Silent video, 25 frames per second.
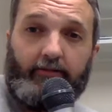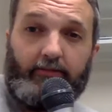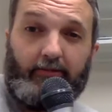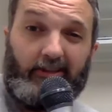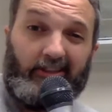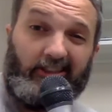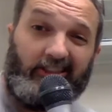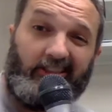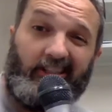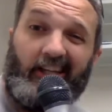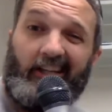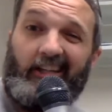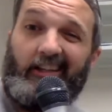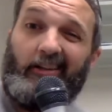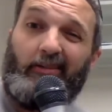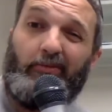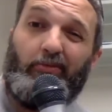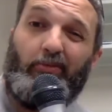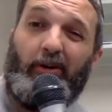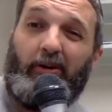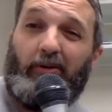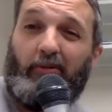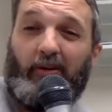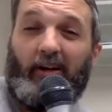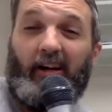which is getting to the
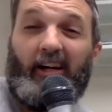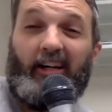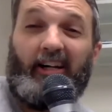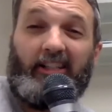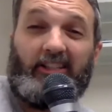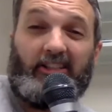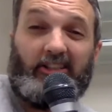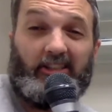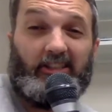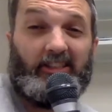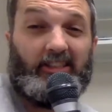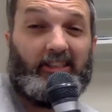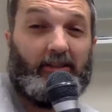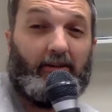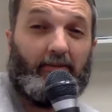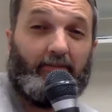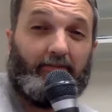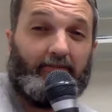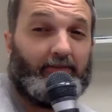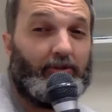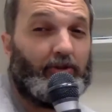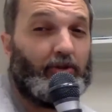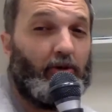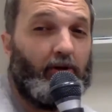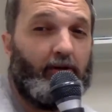point where I actually am
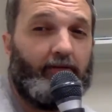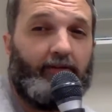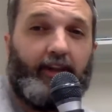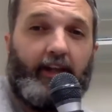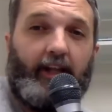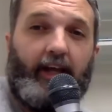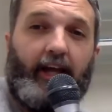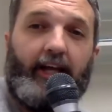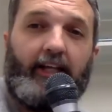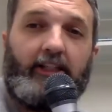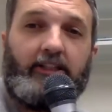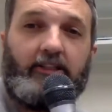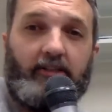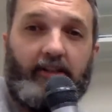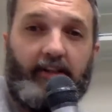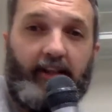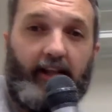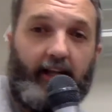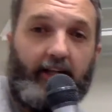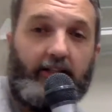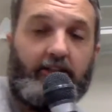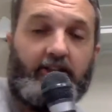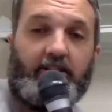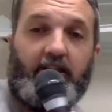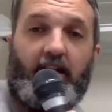sort of at the edge of
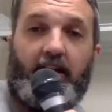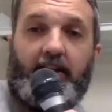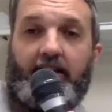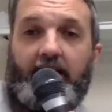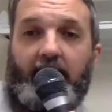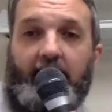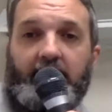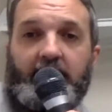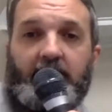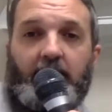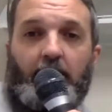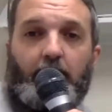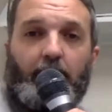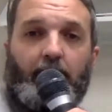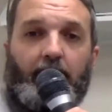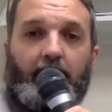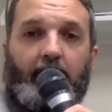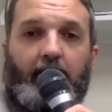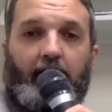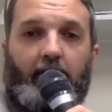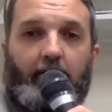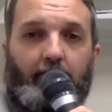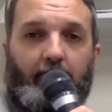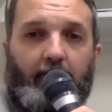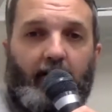that sine theta is equal to
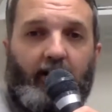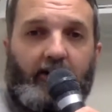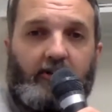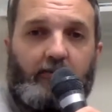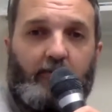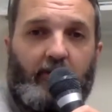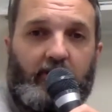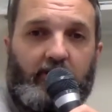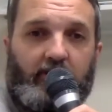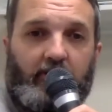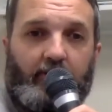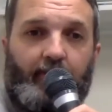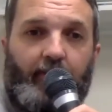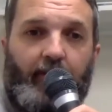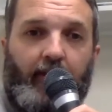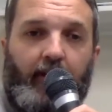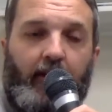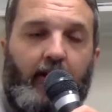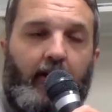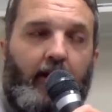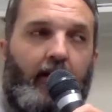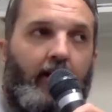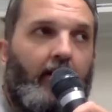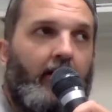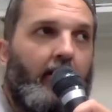theta approximation.
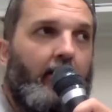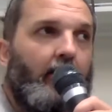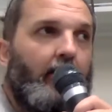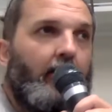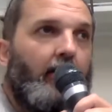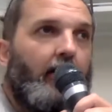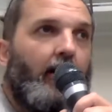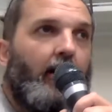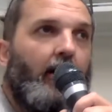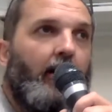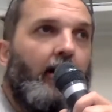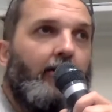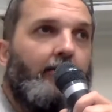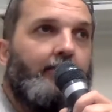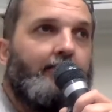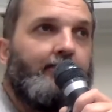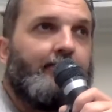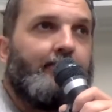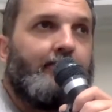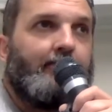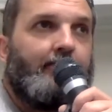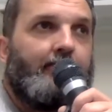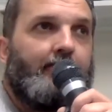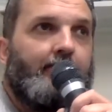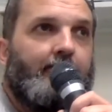But
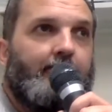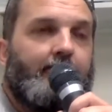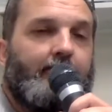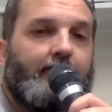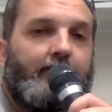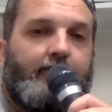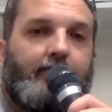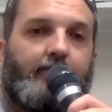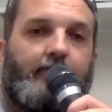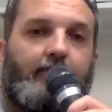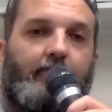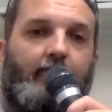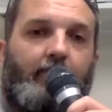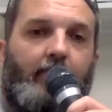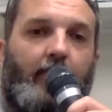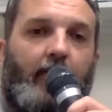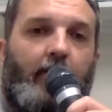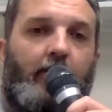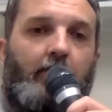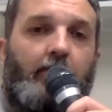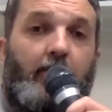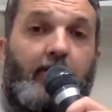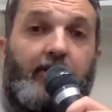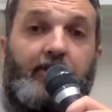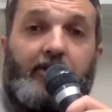
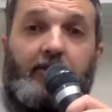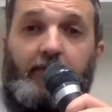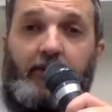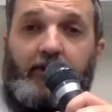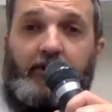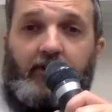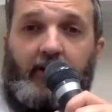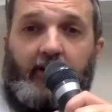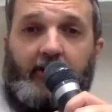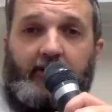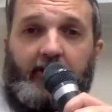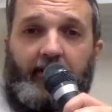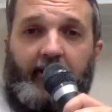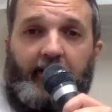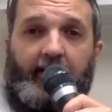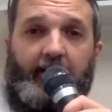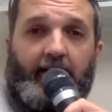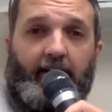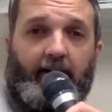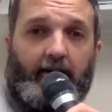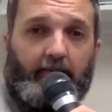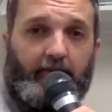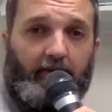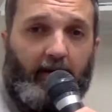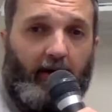it should be triggering the
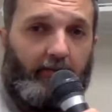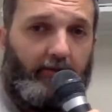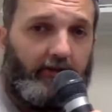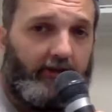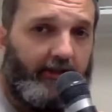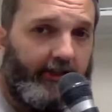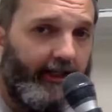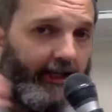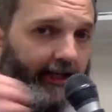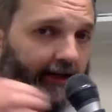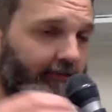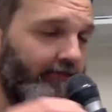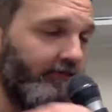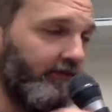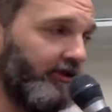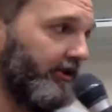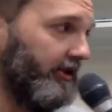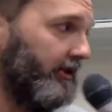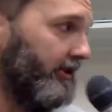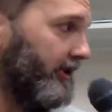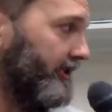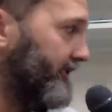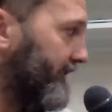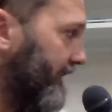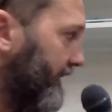counter properly now.
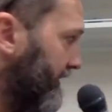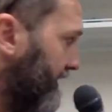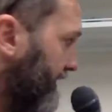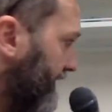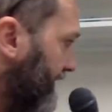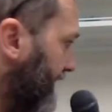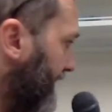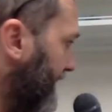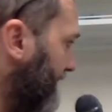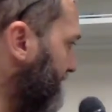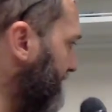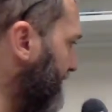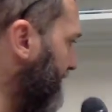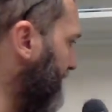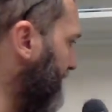So let's take a look at that.